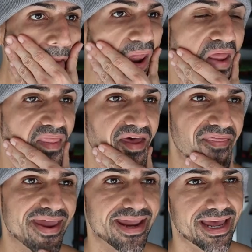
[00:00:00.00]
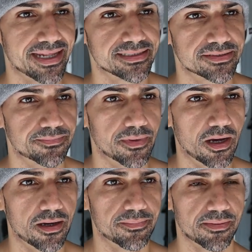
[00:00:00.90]
and that they had
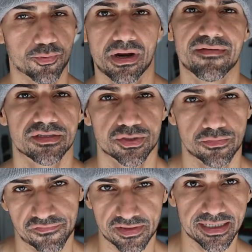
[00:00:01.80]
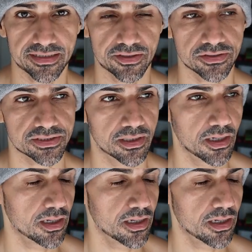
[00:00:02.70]
uh, people were having to inflate theirs.